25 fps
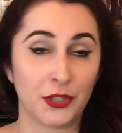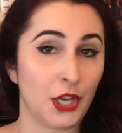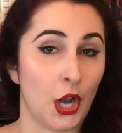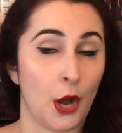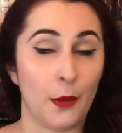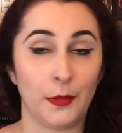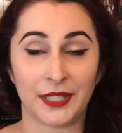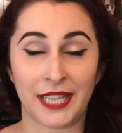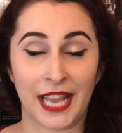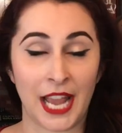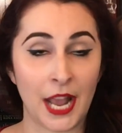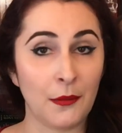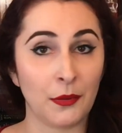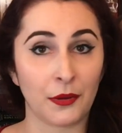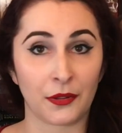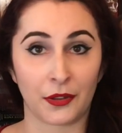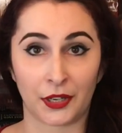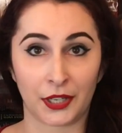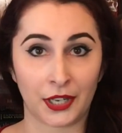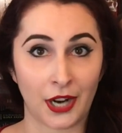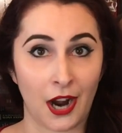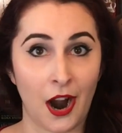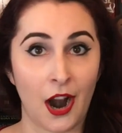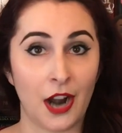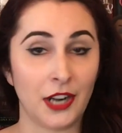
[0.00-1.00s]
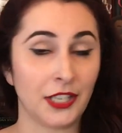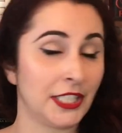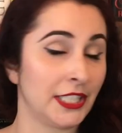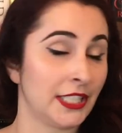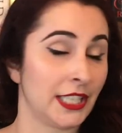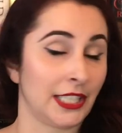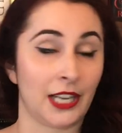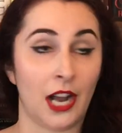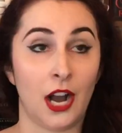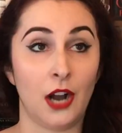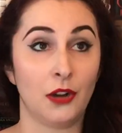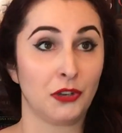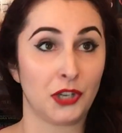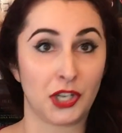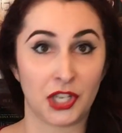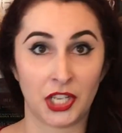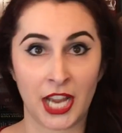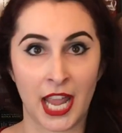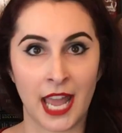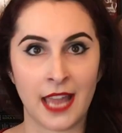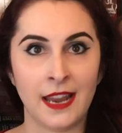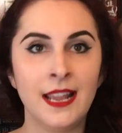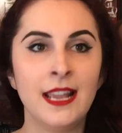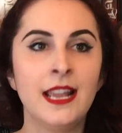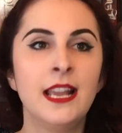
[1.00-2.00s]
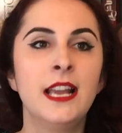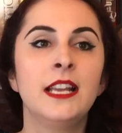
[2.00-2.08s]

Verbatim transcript: She almost hit with her car. She's like, oh shit.